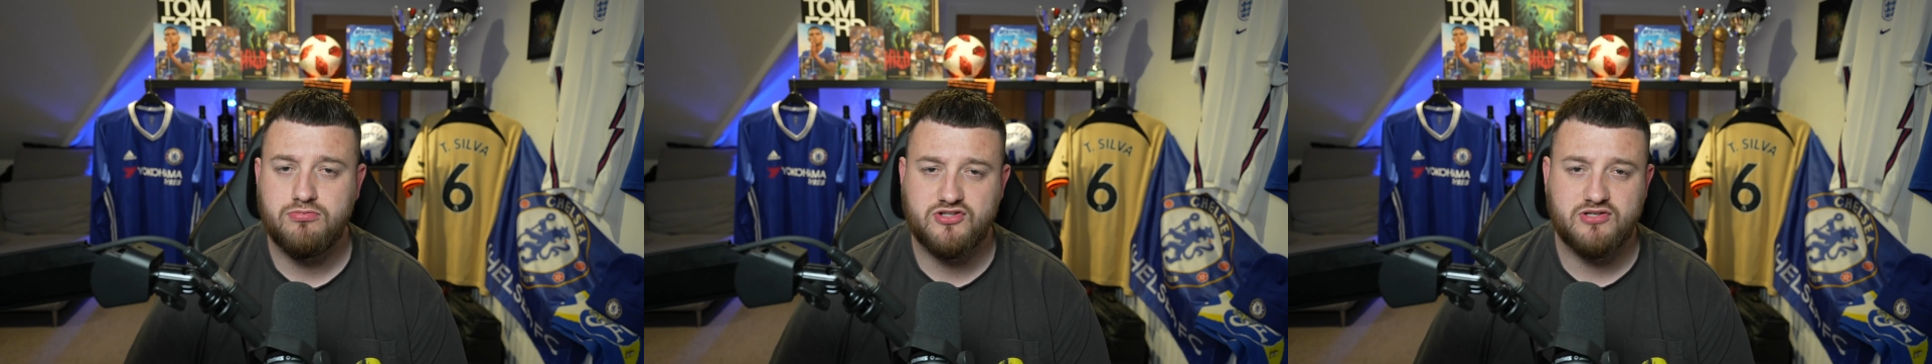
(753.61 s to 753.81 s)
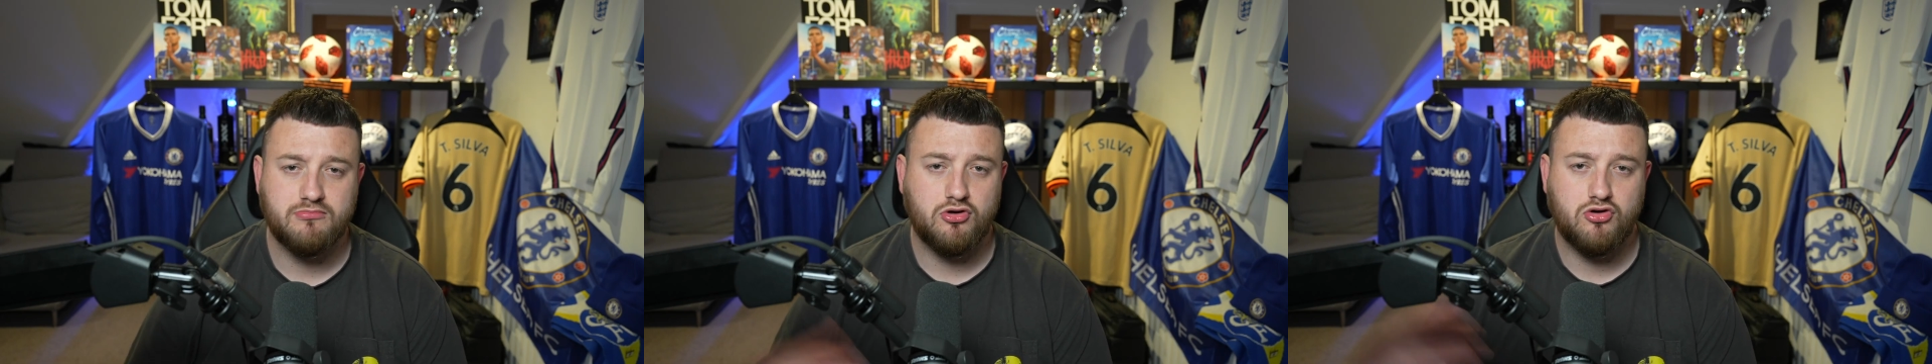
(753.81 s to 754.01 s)

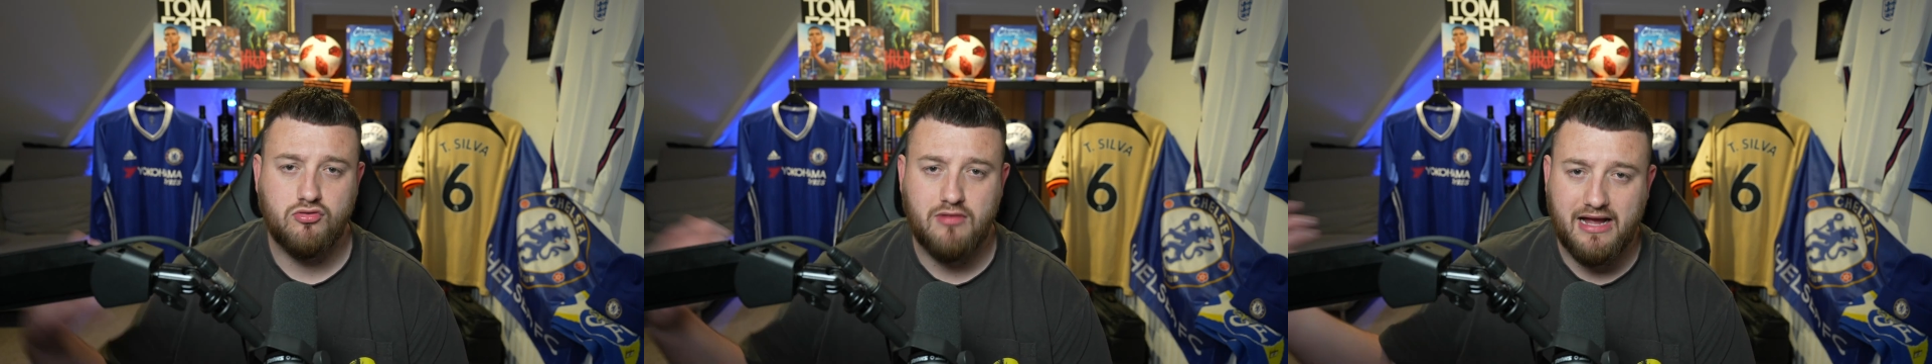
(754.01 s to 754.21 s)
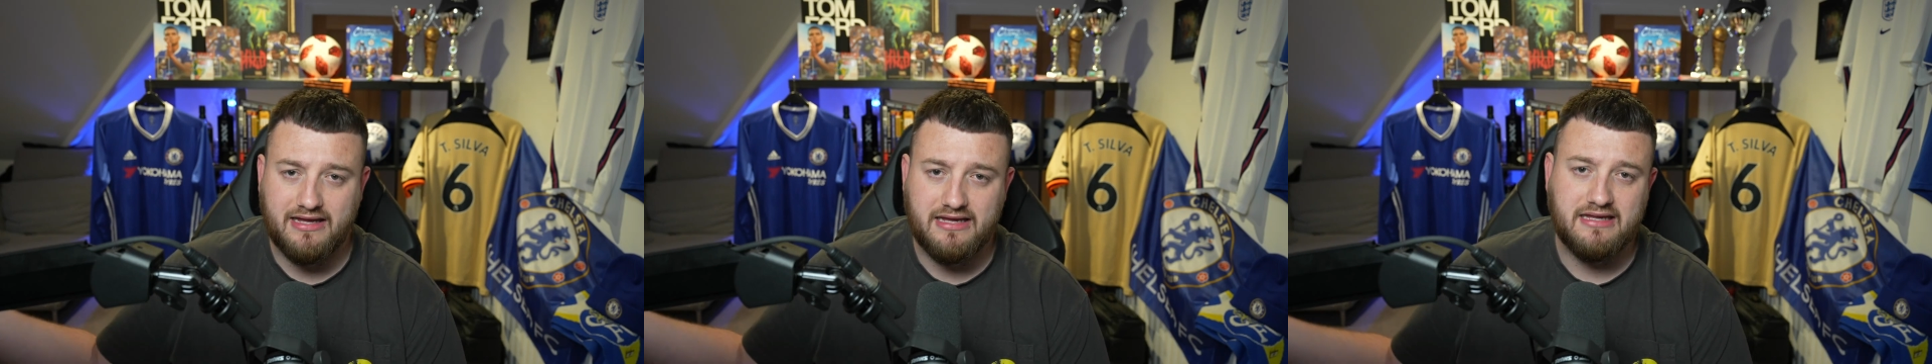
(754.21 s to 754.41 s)
Some
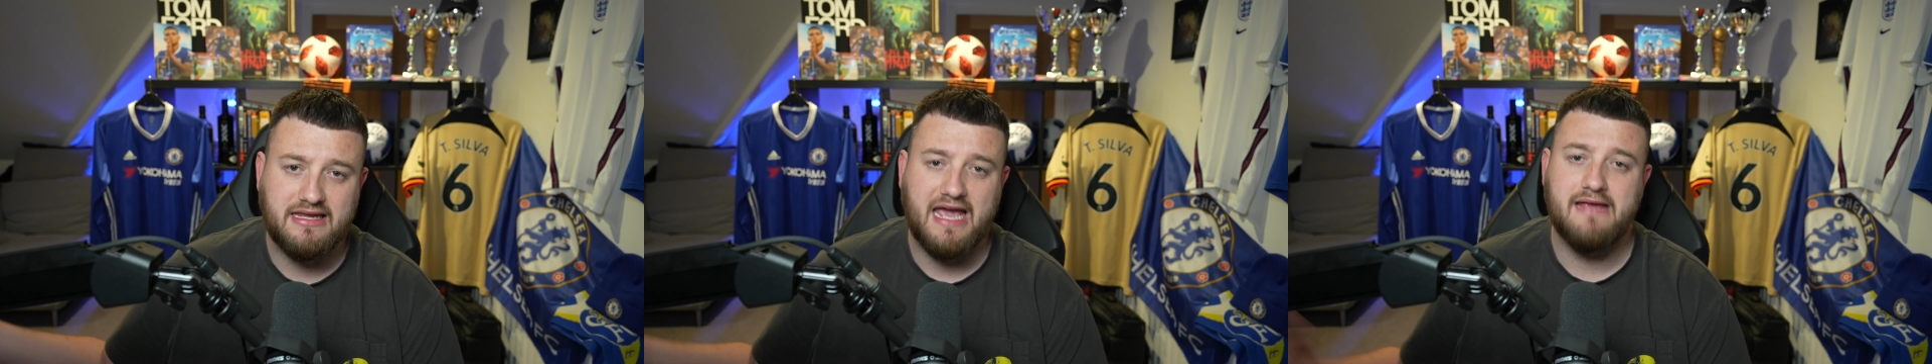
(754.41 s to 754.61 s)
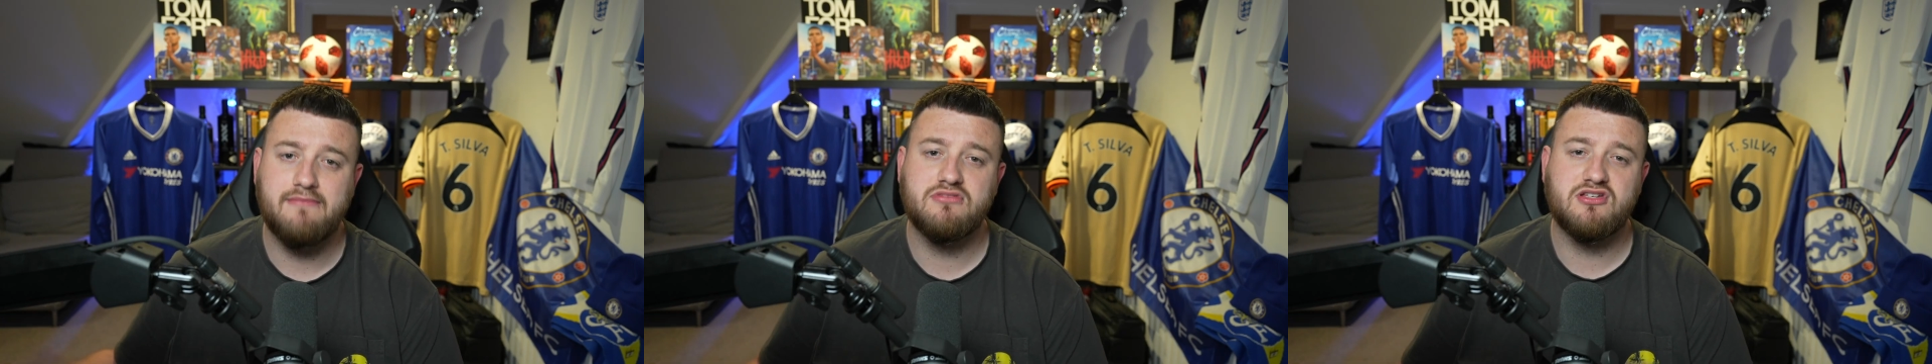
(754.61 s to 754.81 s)
cracking
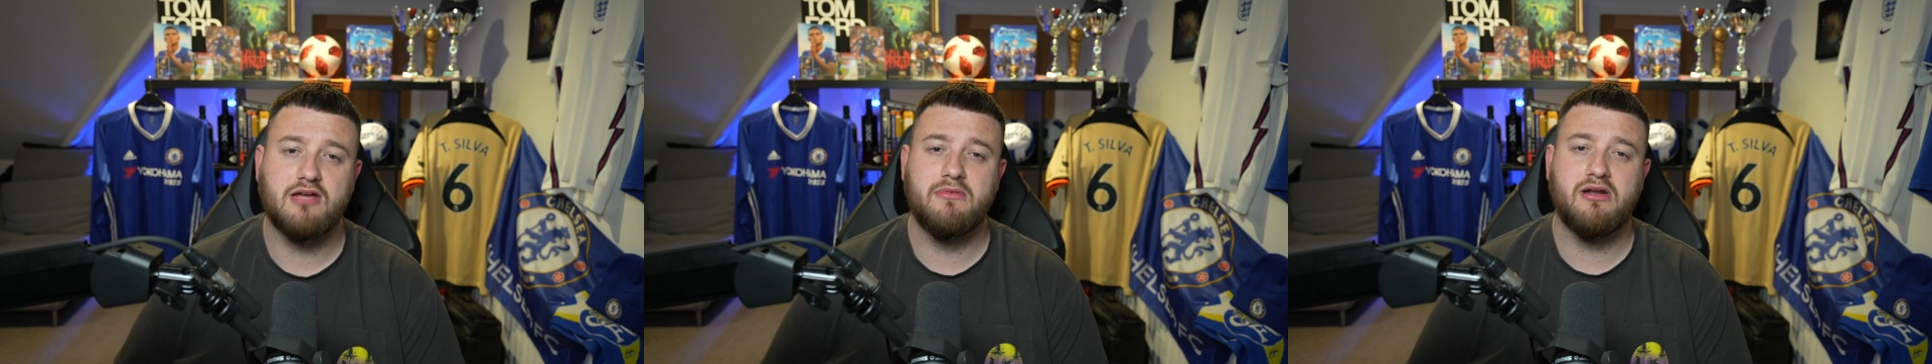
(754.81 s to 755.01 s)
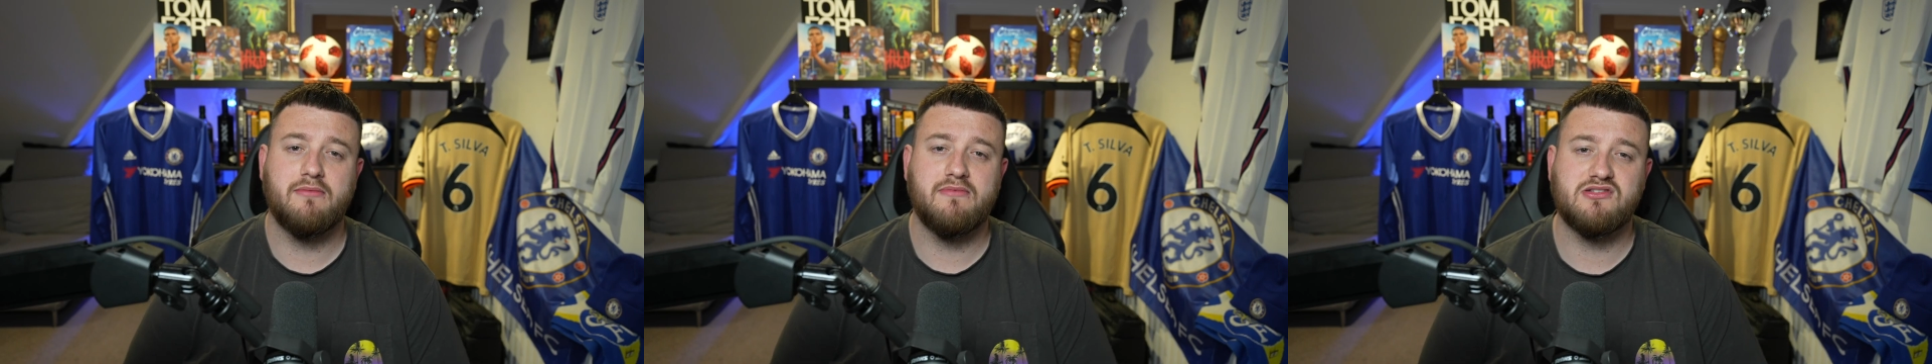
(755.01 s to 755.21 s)
games
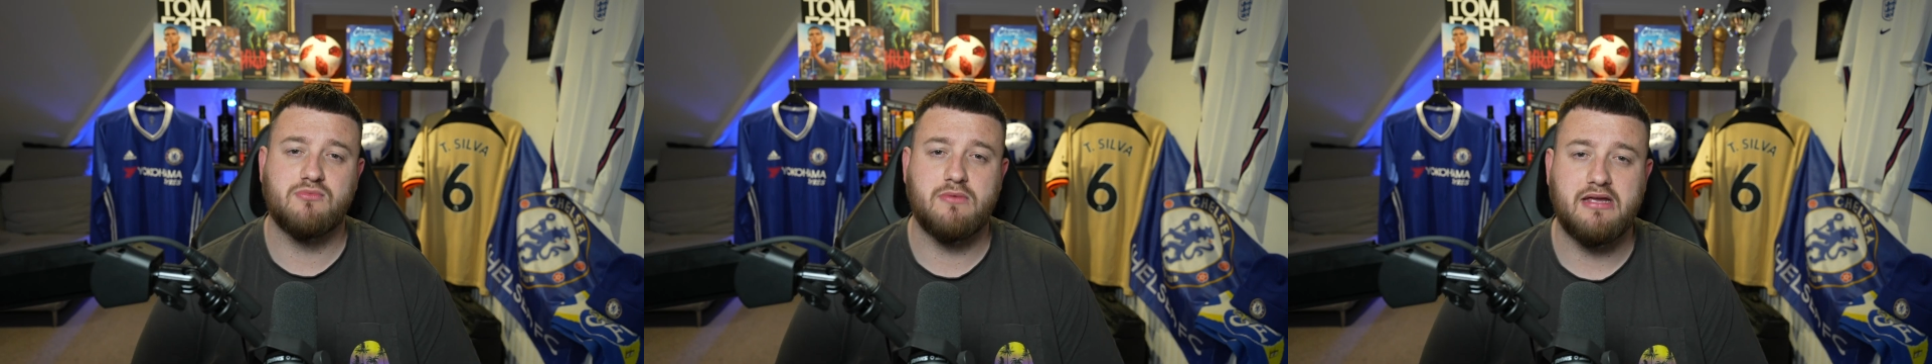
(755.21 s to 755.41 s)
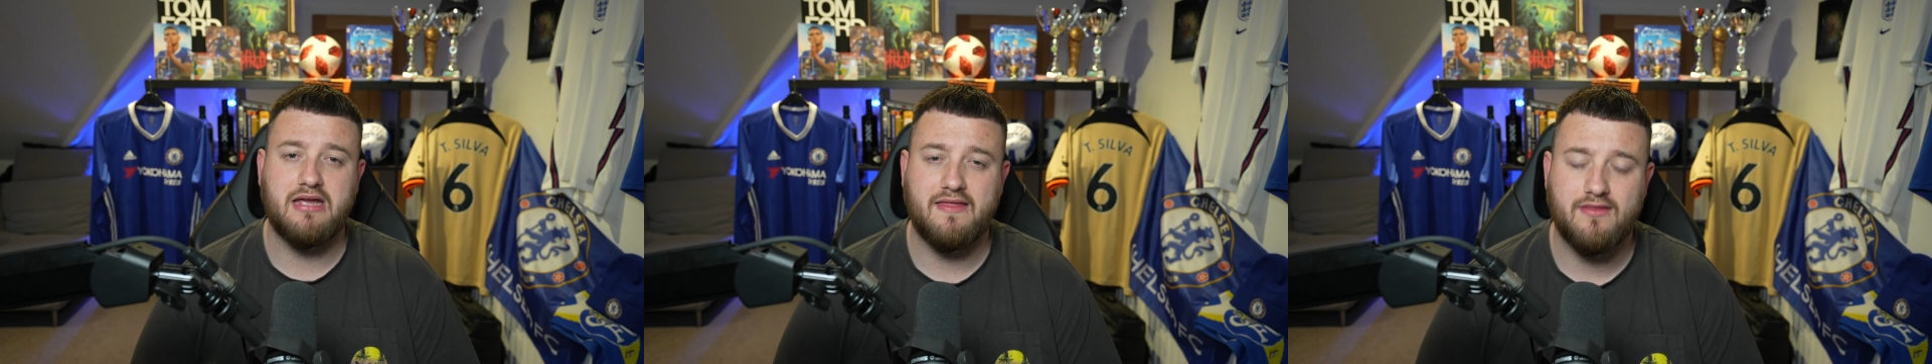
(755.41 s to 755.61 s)
coming up this
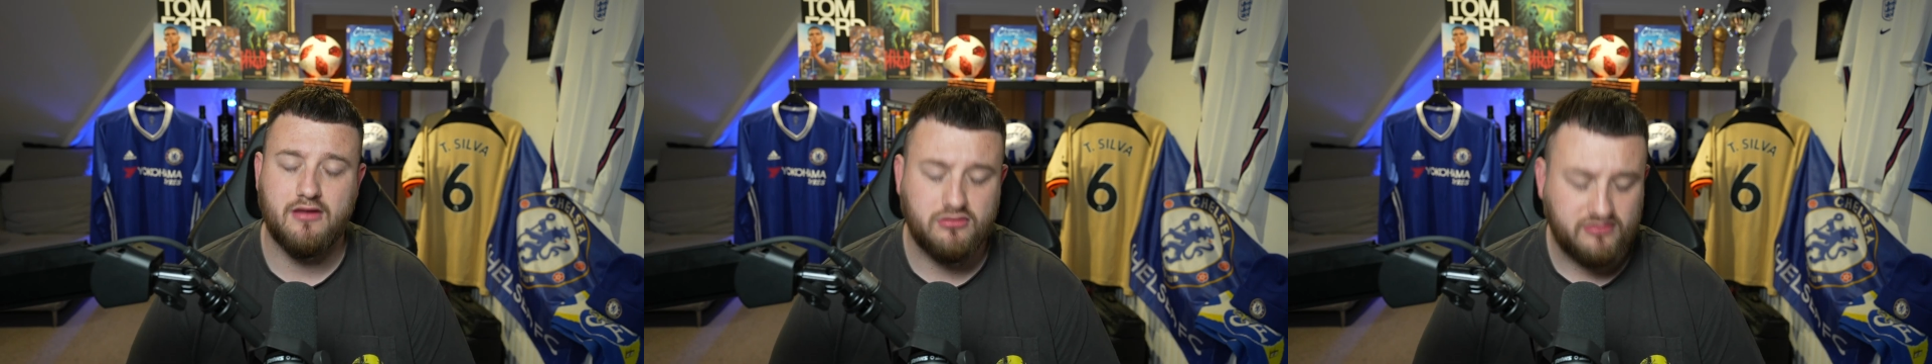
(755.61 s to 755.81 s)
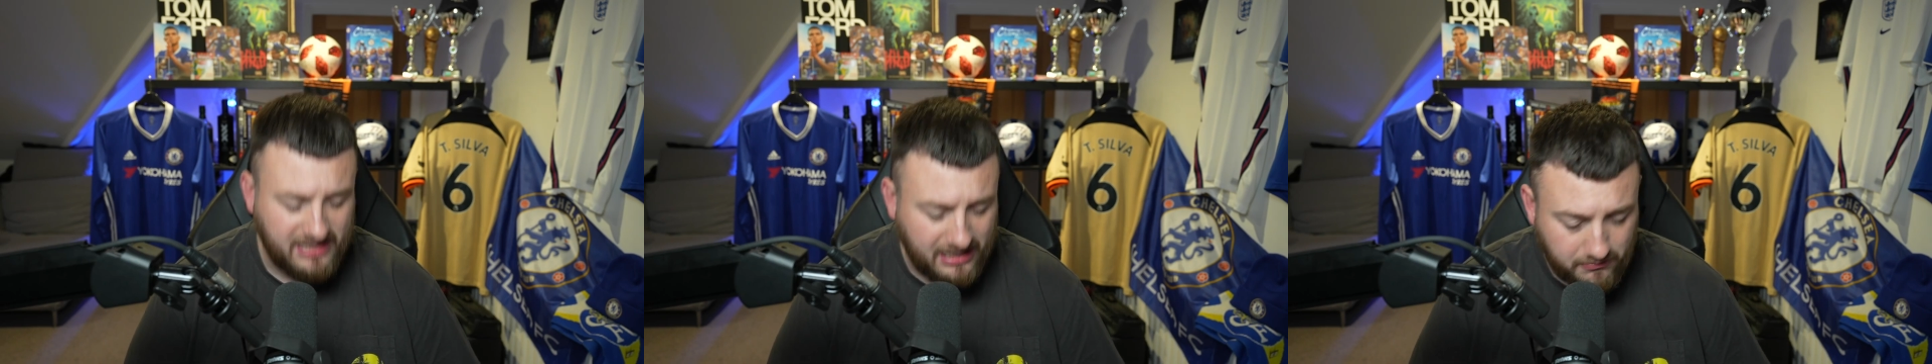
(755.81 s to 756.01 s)
weekend, no
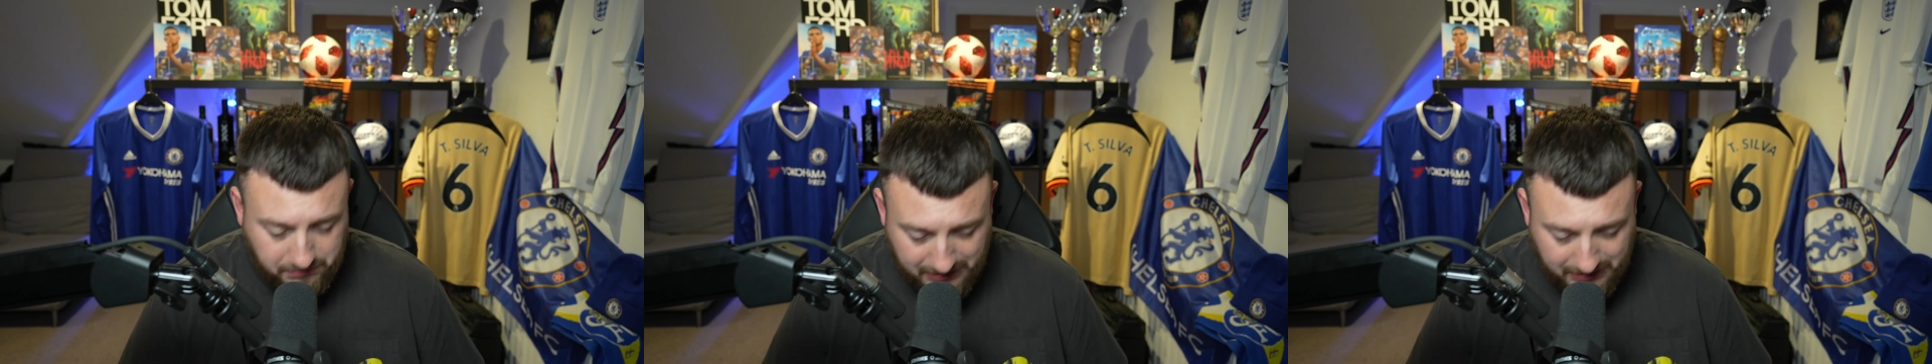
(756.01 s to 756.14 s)
doubt.